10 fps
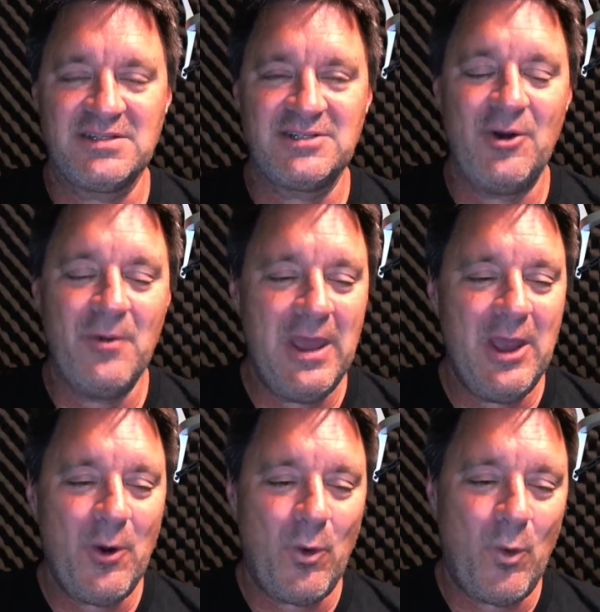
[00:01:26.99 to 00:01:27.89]
So
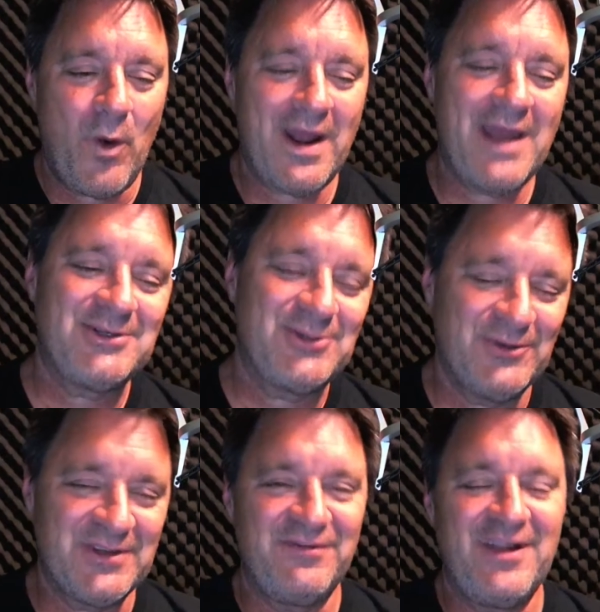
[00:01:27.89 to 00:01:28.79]
what I
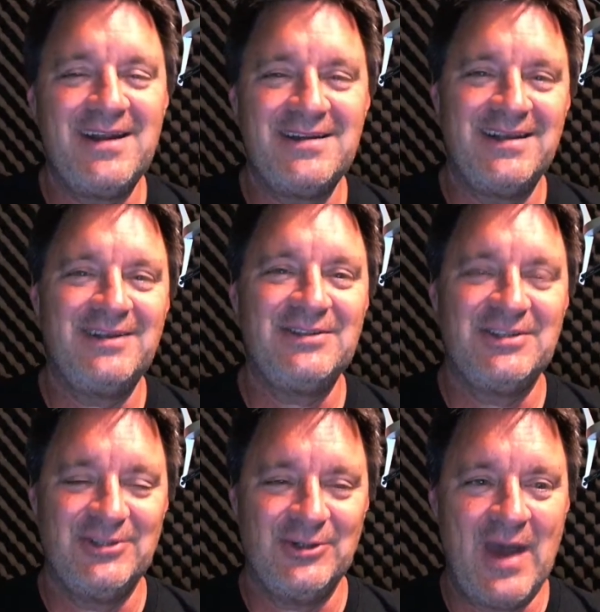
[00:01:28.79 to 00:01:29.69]
told this flight attendant
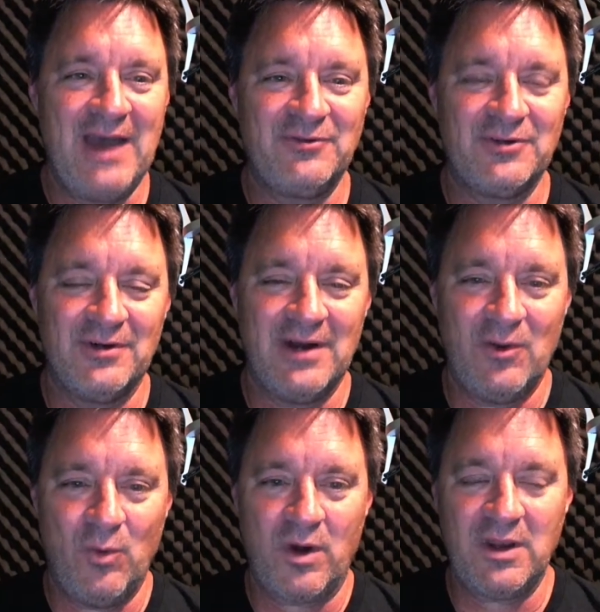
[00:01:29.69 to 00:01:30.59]
to do after
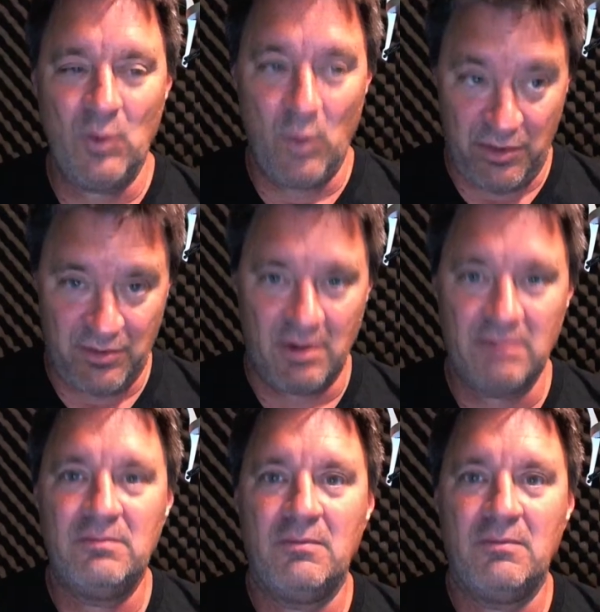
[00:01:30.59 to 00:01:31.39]
working with her